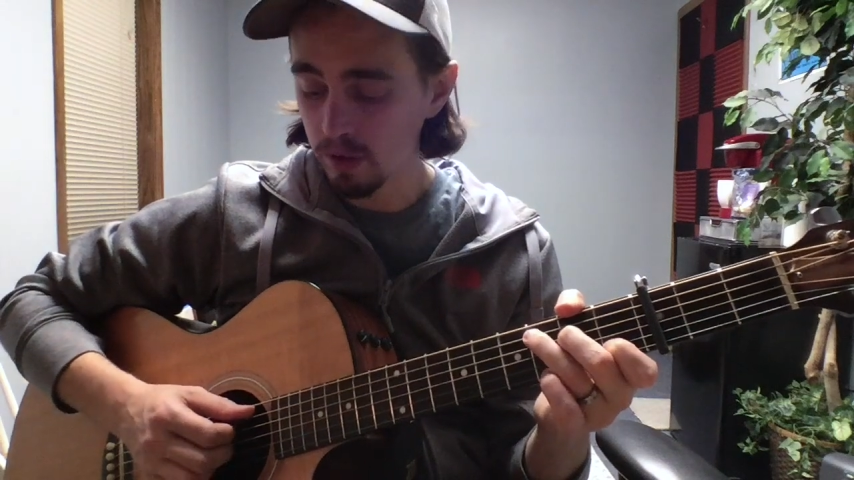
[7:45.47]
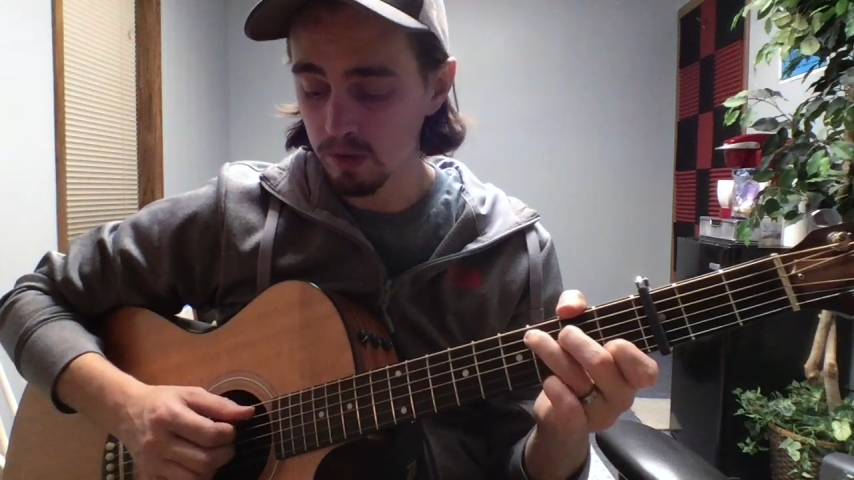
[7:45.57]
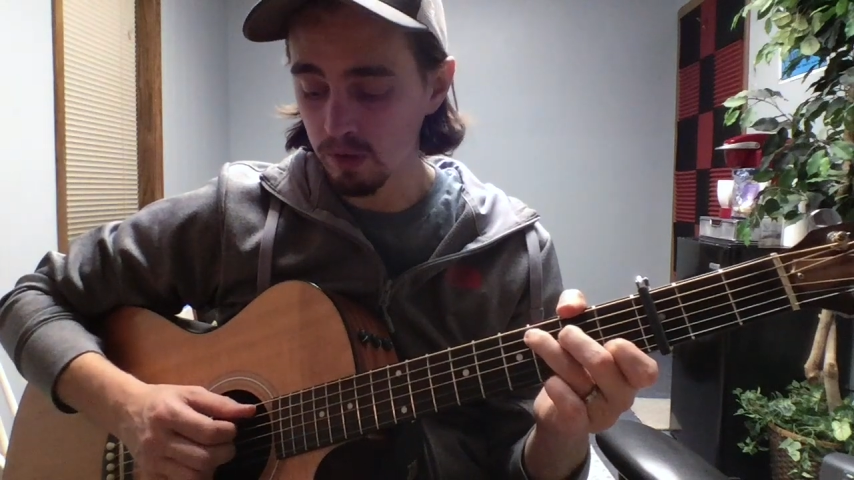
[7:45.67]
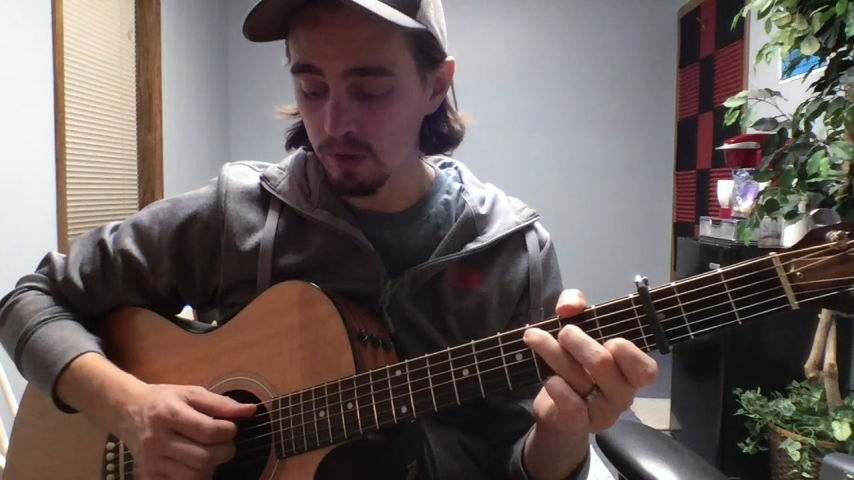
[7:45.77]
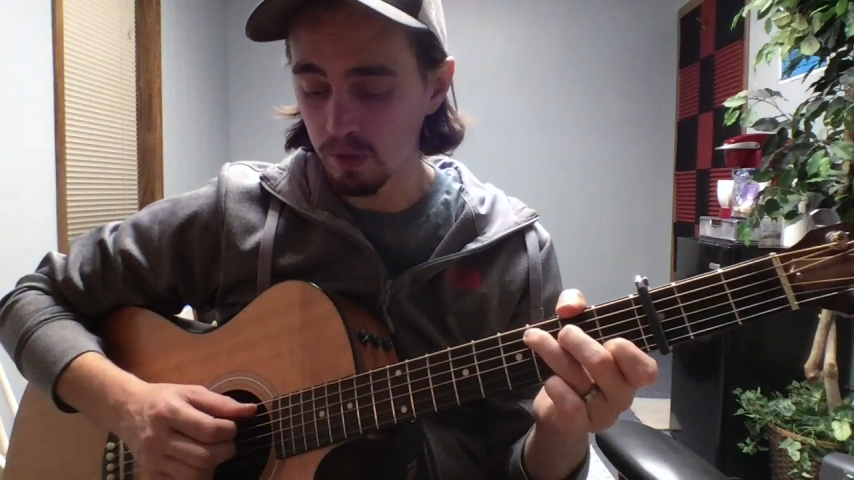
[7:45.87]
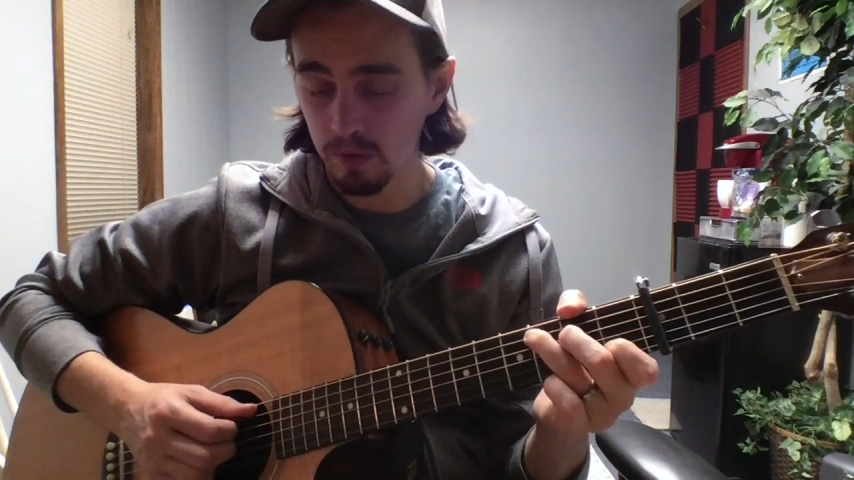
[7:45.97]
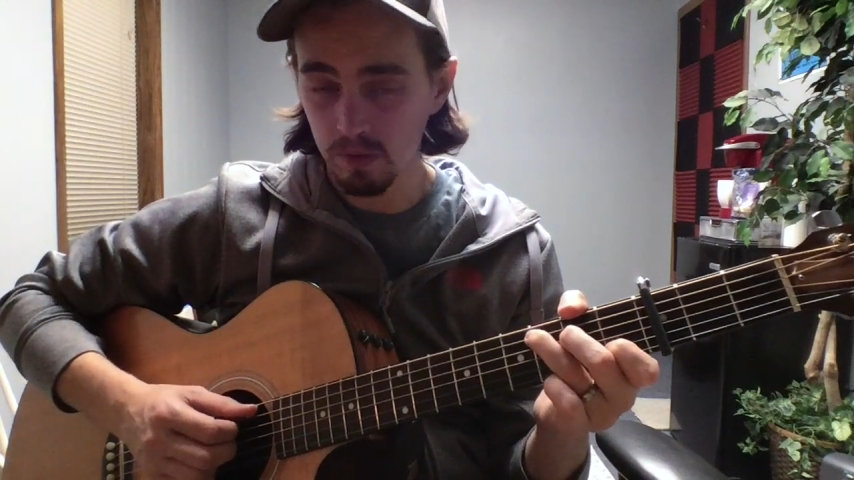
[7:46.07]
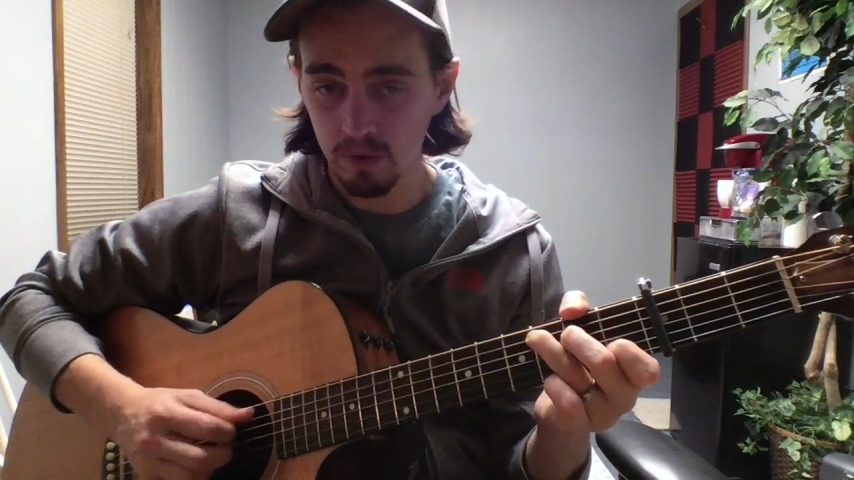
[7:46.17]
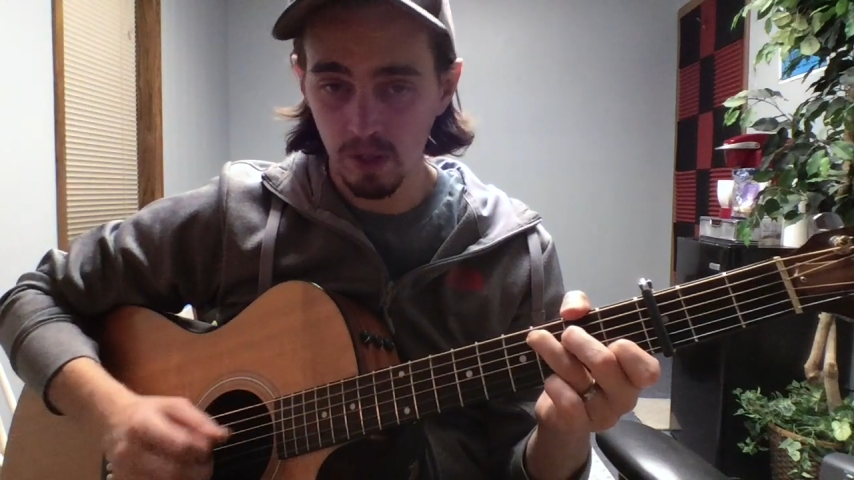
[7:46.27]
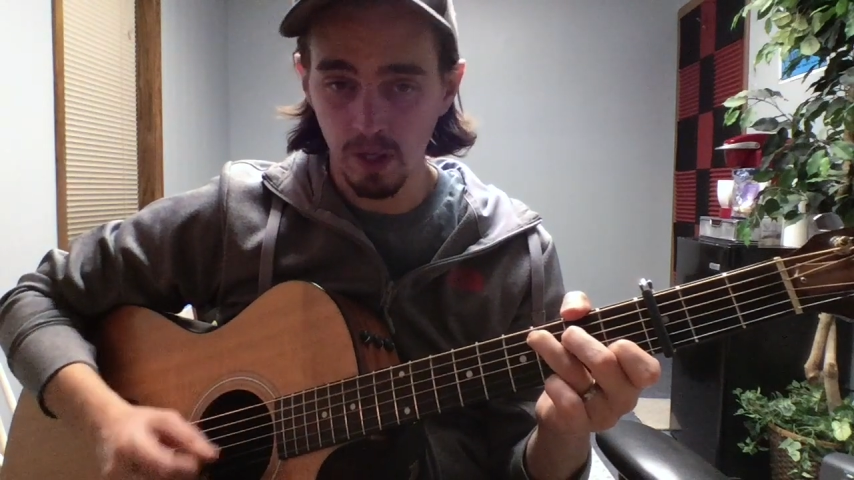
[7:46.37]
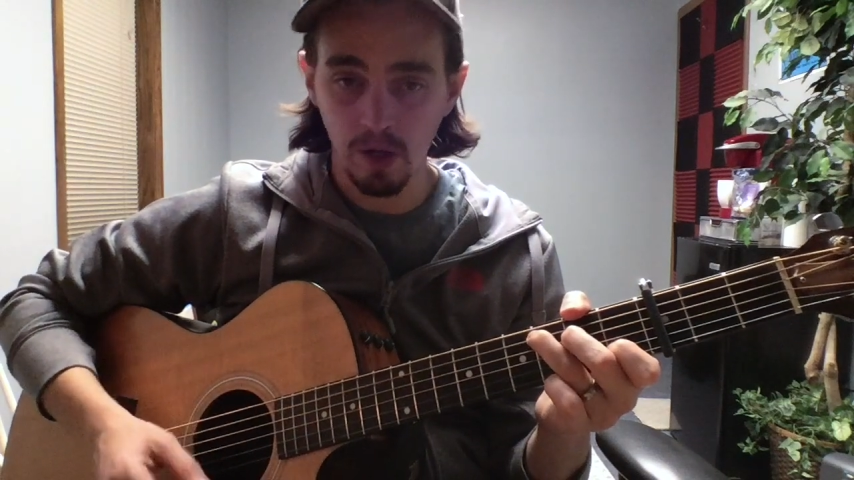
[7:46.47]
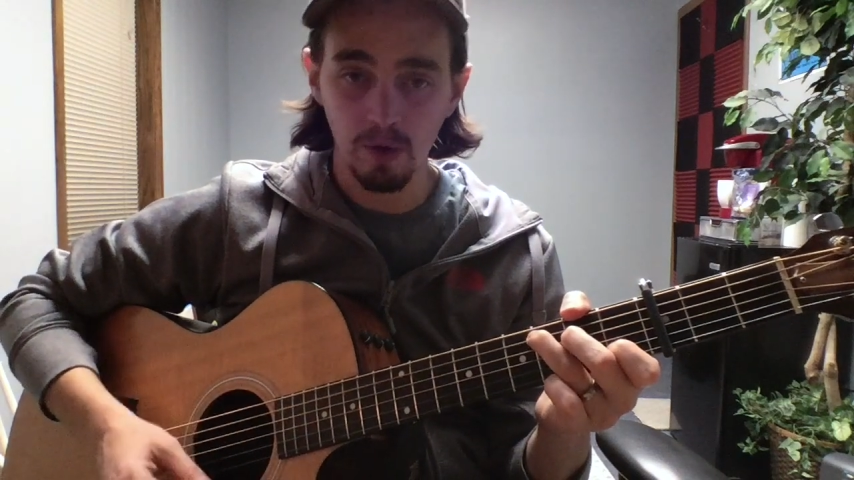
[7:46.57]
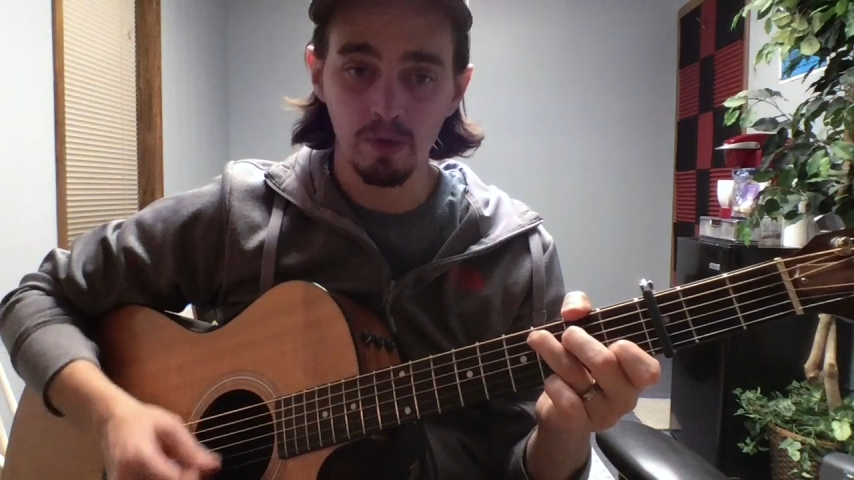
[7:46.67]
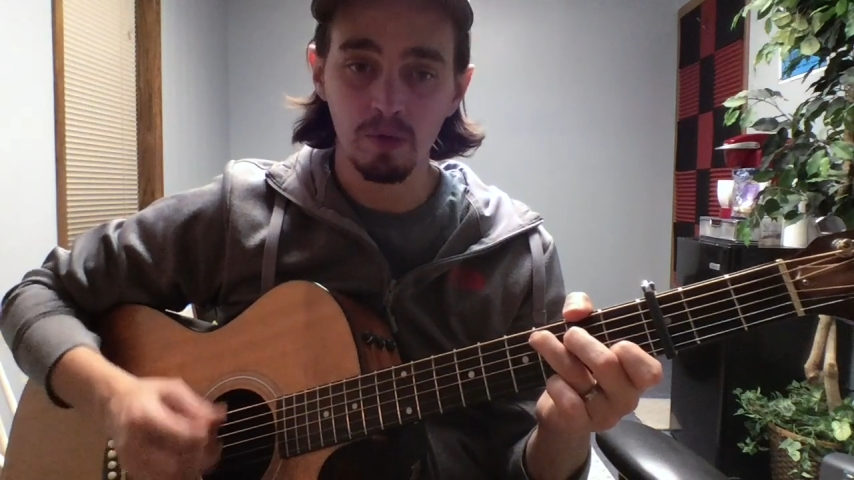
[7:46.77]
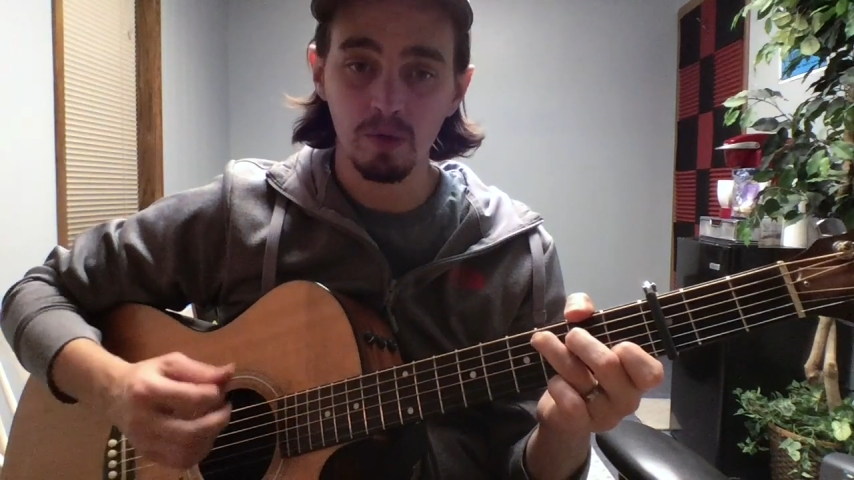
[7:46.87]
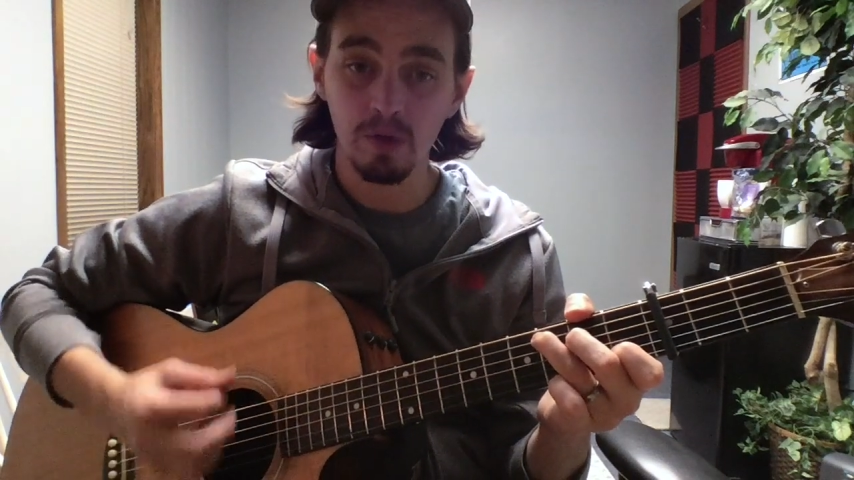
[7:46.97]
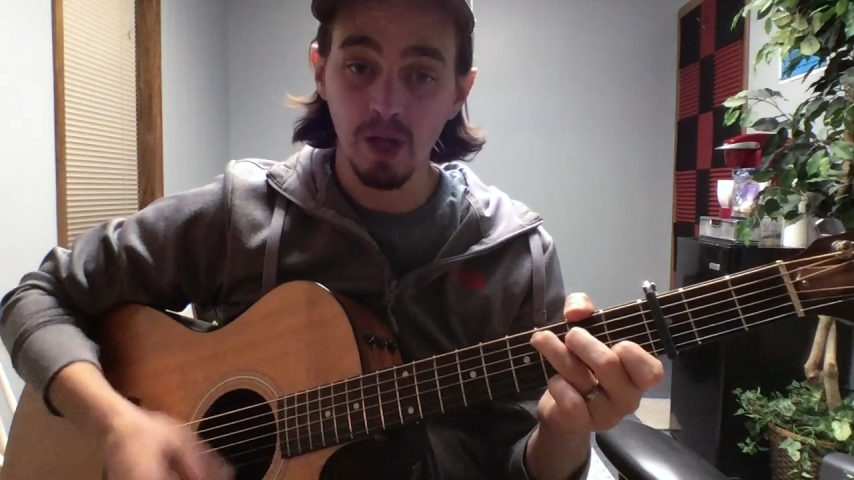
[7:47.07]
You go down,